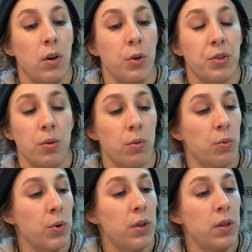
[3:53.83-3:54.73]

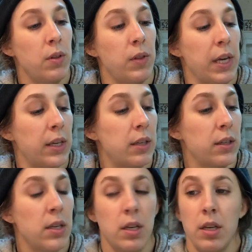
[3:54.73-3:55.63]
Also, like,
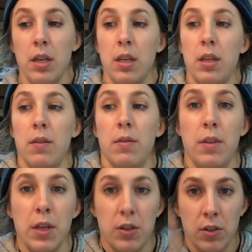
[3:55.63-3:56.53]

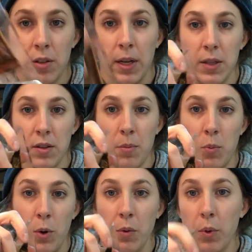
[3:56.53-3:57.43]
this stands
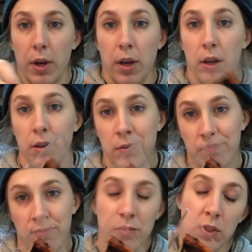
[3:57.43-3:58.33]
up one way.
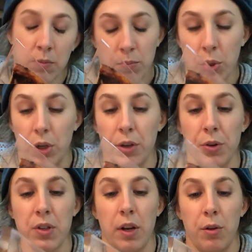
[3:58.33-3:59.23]
Put it on
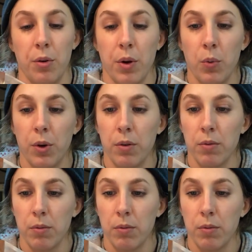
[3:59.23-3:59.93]
your side, although I wouldn't